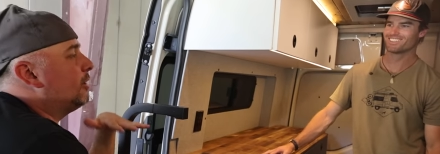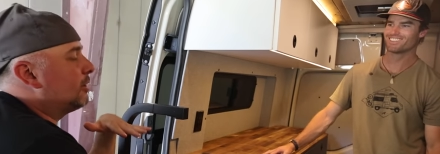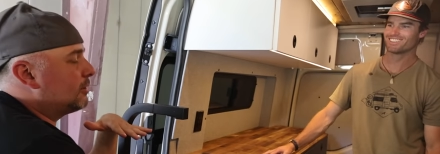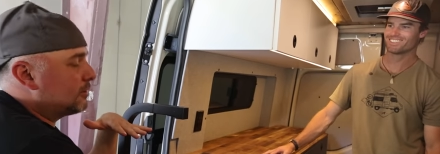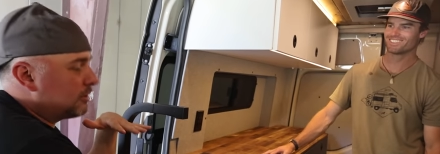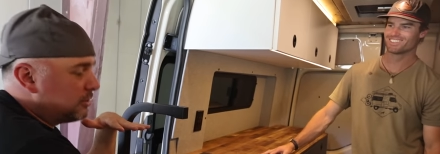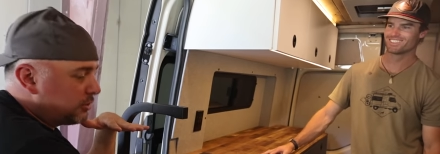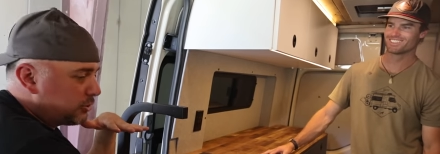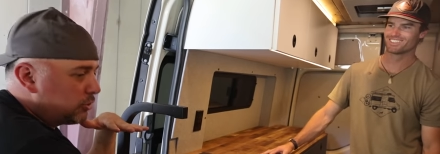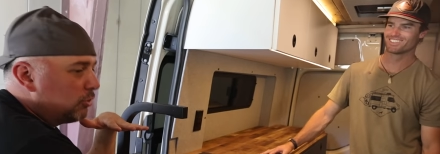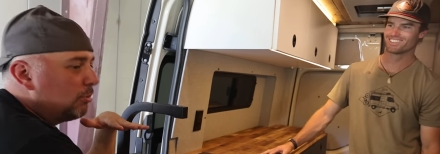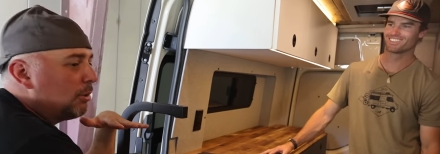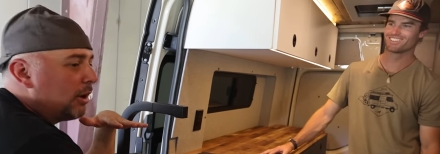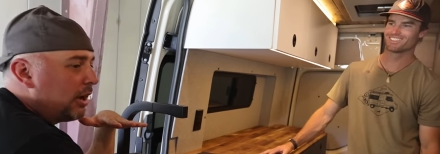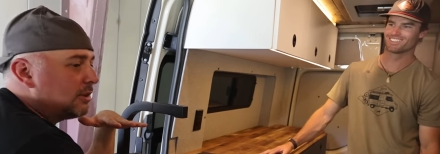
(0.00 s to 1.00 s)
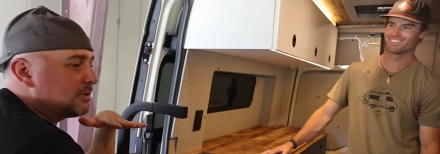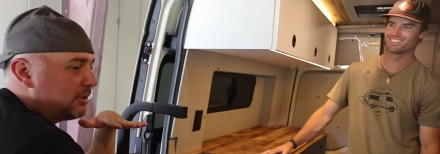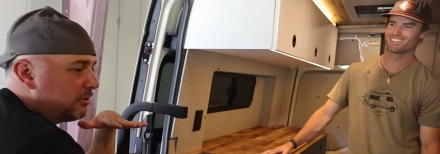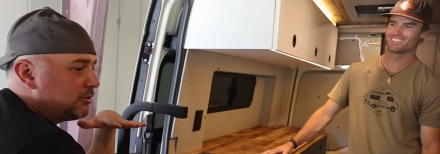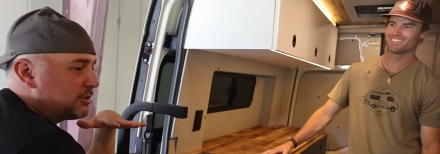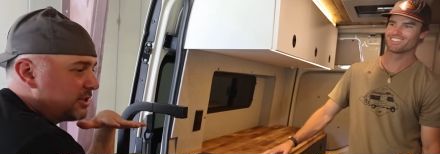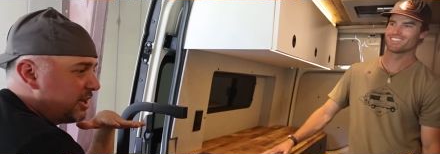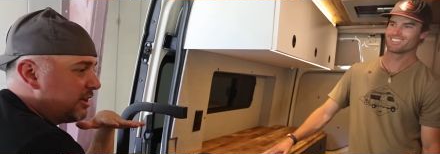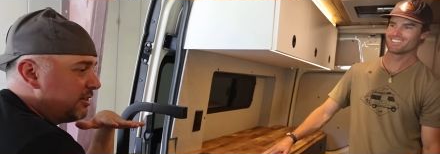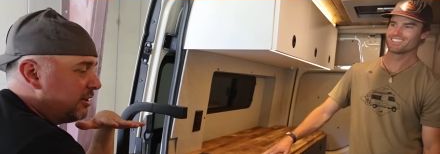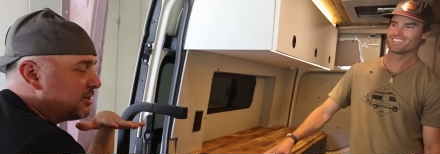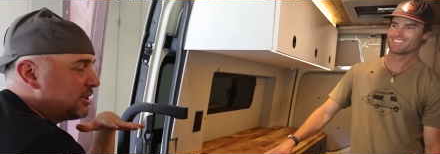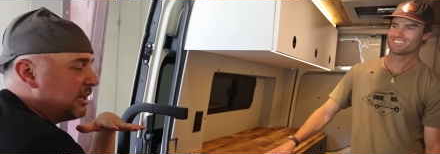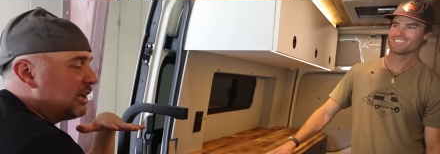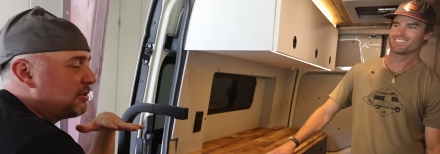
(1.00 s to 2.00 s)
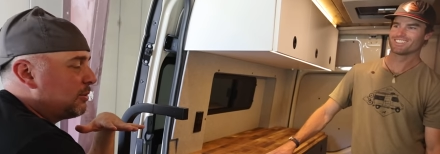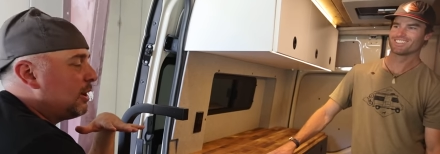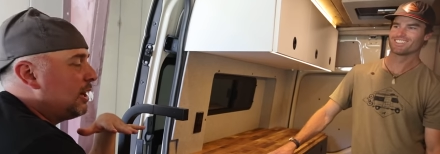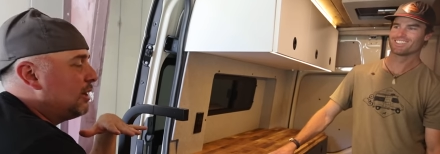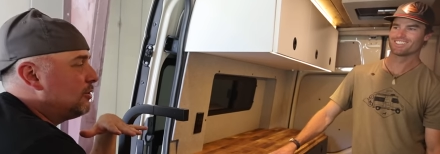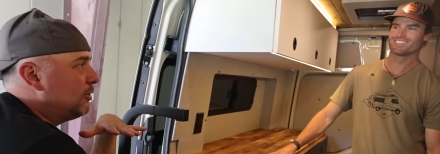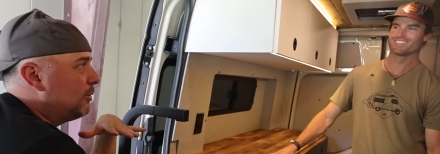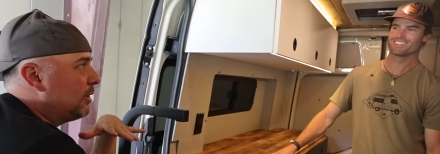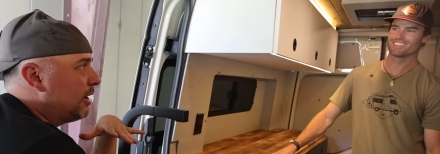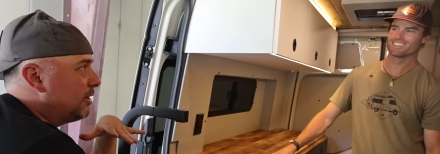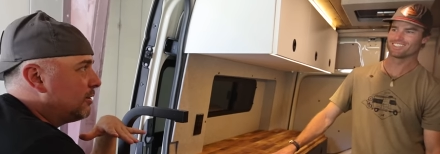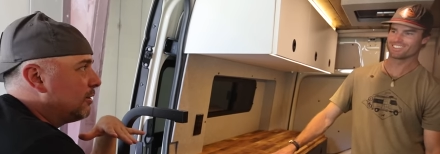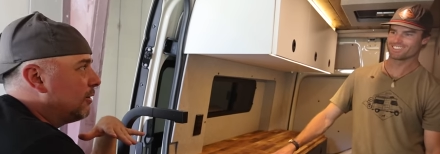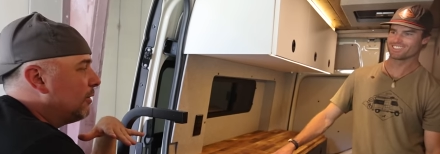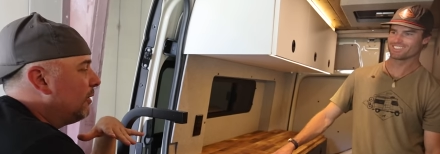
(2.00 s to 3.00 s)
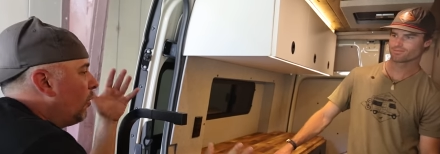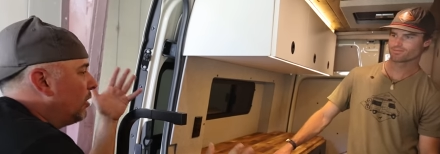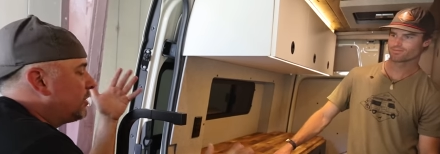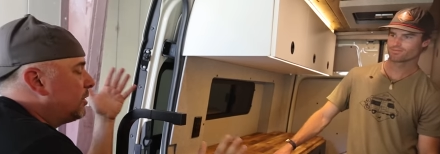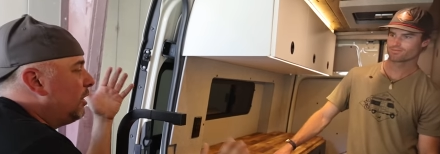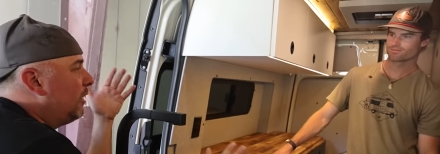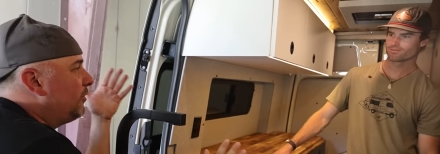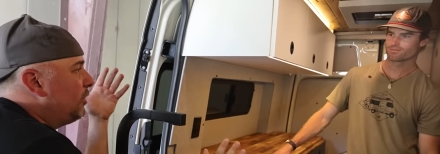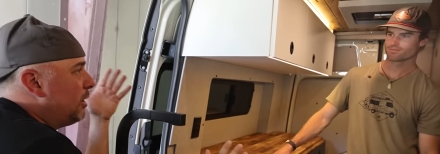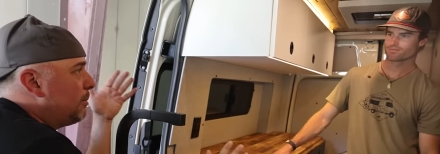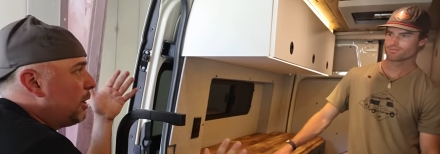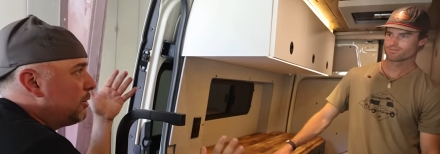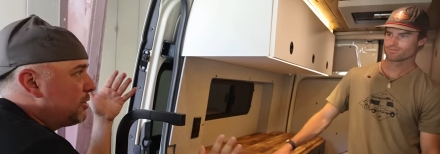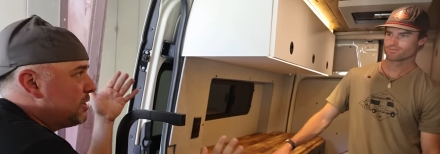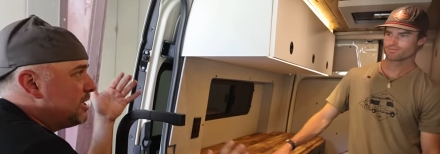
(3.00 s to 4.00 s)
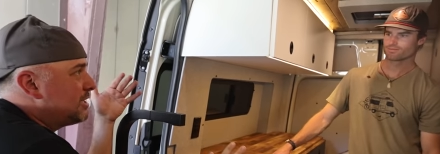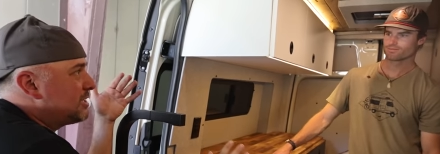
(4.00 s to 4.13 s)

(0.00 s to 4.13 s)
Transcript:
Speaker 1: the consumer has to understand this, and that's why I do what I do. What's lovely about